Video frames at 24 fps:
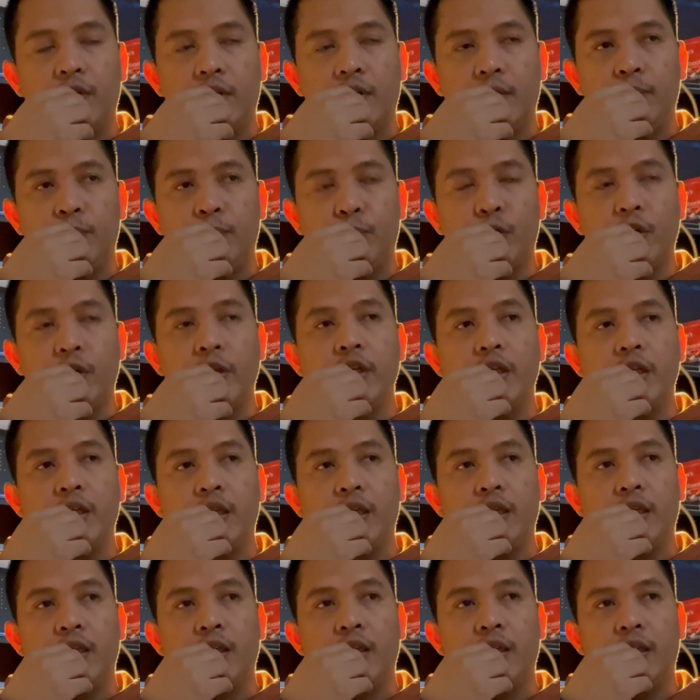break,
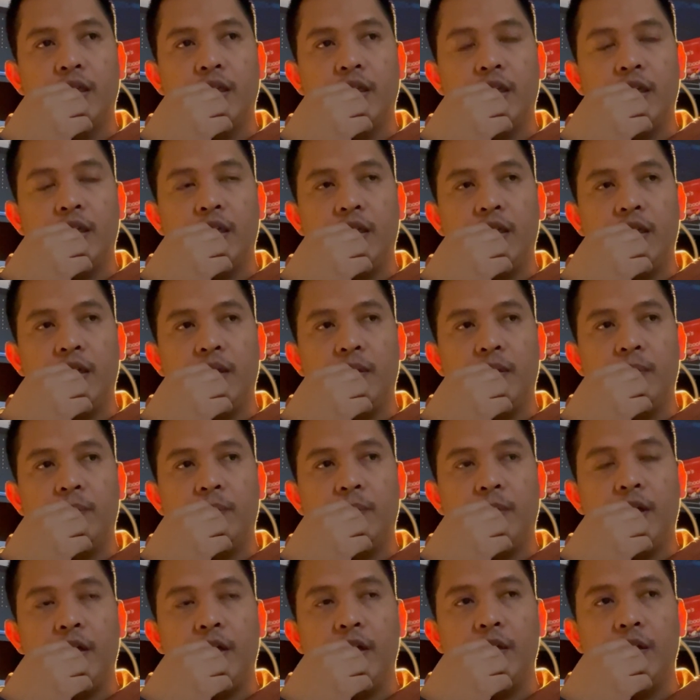
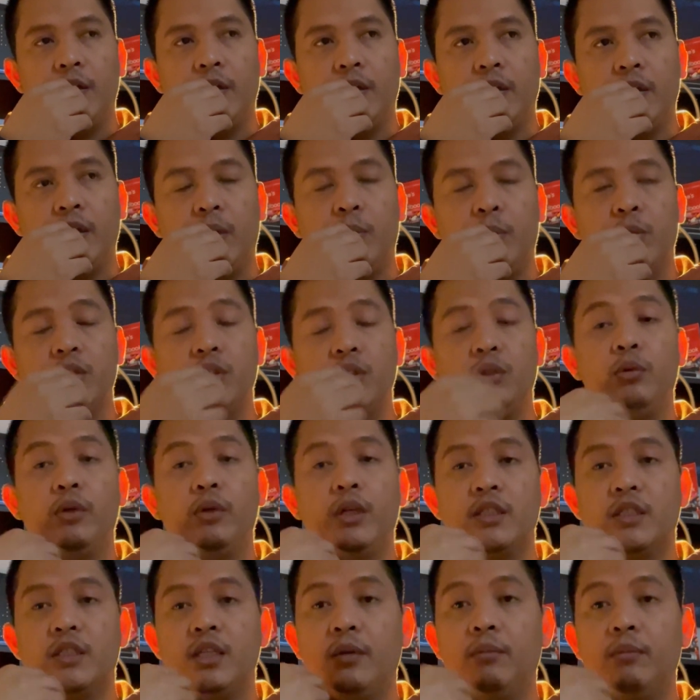I was doing
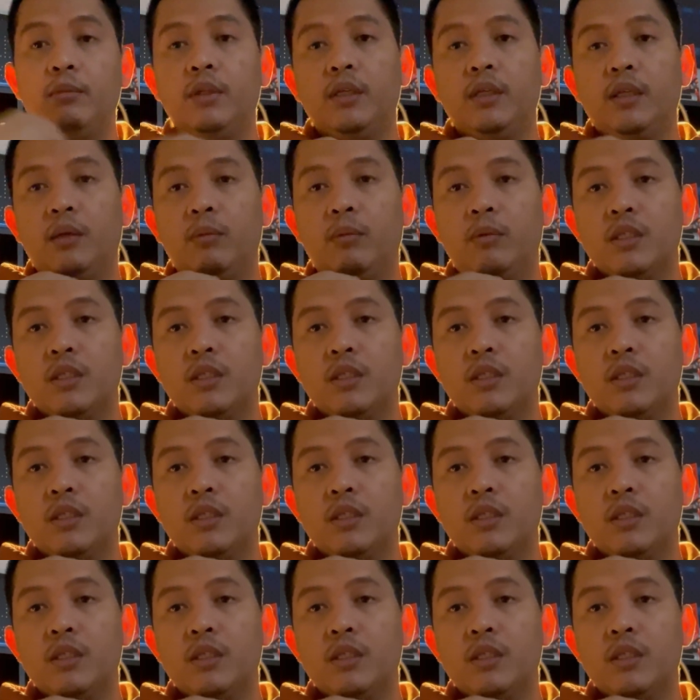assembly.